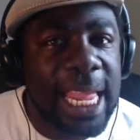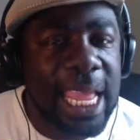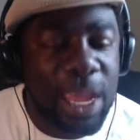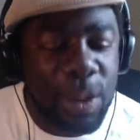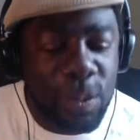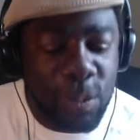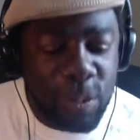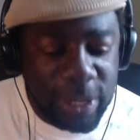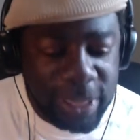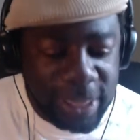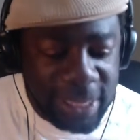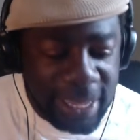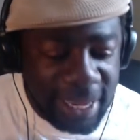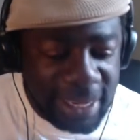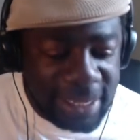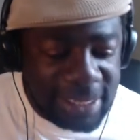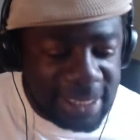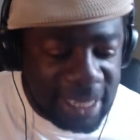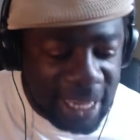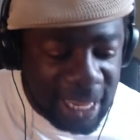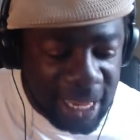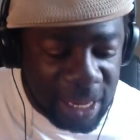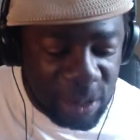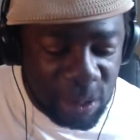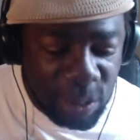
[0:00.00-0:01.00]
And what they,
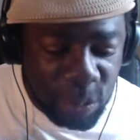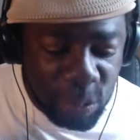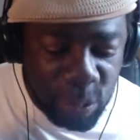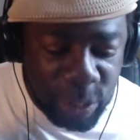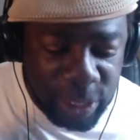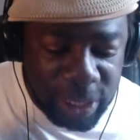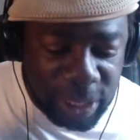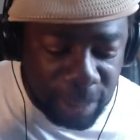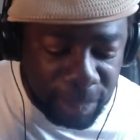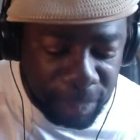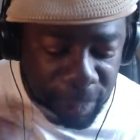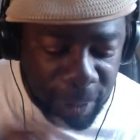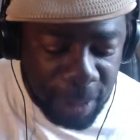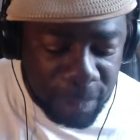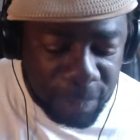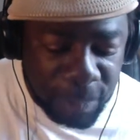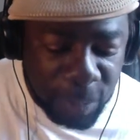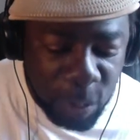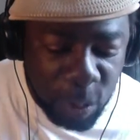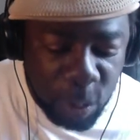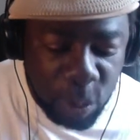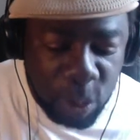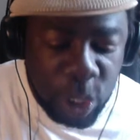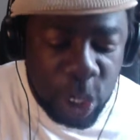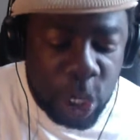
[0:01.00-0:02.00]
and what the
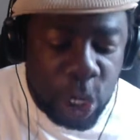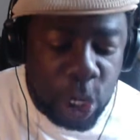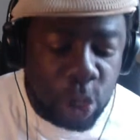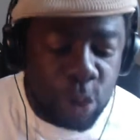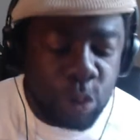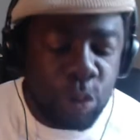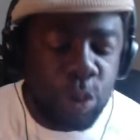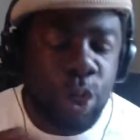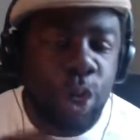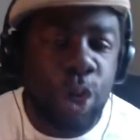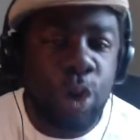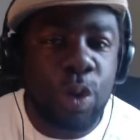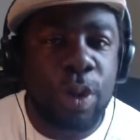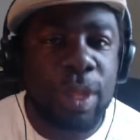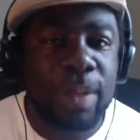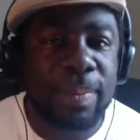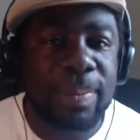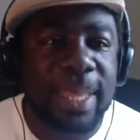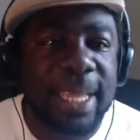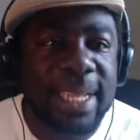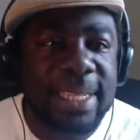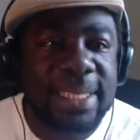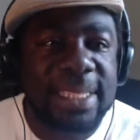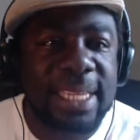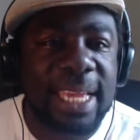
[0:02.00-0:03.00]
people who knew
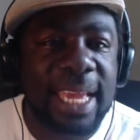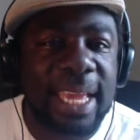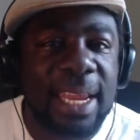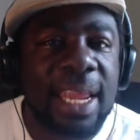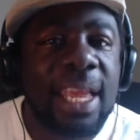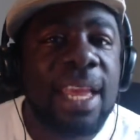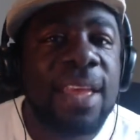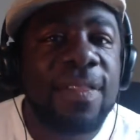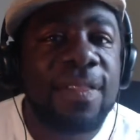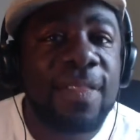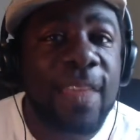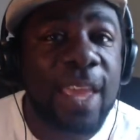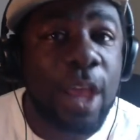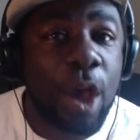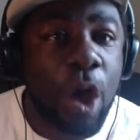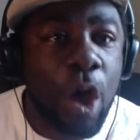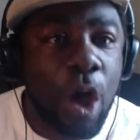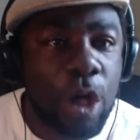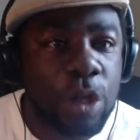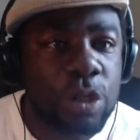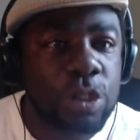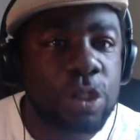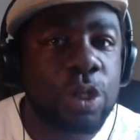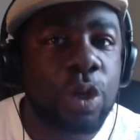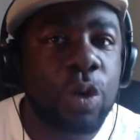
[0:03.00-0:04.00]
him, they said they
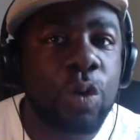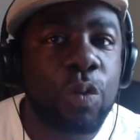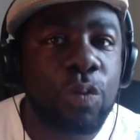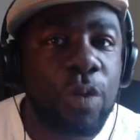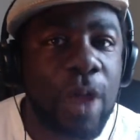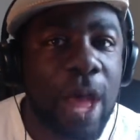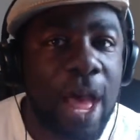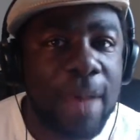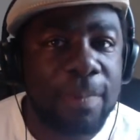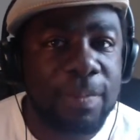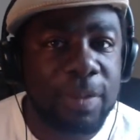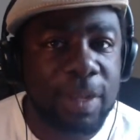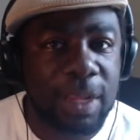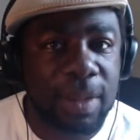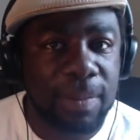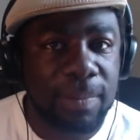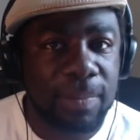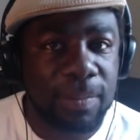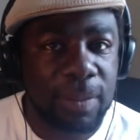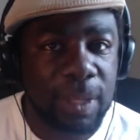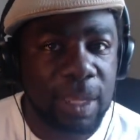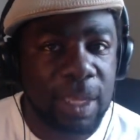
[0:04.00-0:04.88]
also robbed him.